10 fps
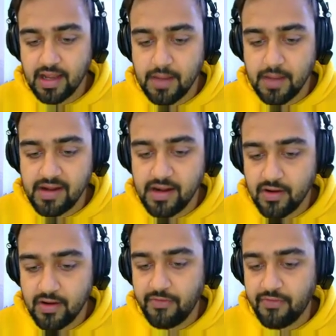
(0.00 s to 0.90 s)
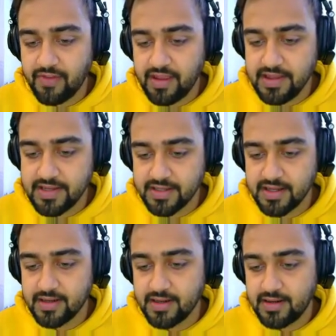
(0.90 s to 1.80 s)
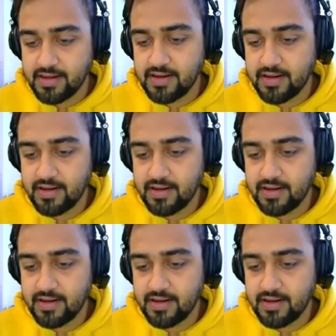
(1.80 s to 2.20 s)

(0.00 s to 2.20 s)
are independent of each other,